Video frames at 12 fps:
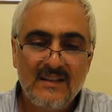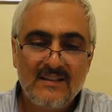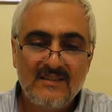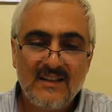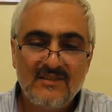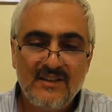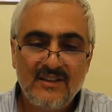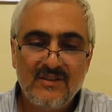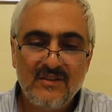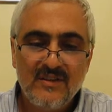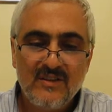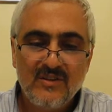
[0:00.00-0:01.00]
It says
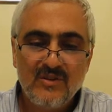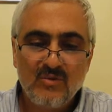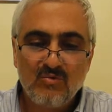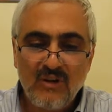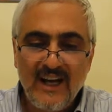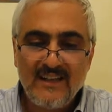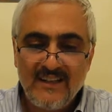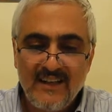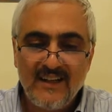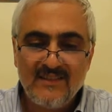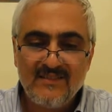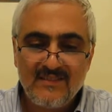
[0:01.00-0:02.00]
here the right
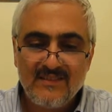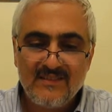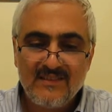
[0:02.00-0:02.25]
hand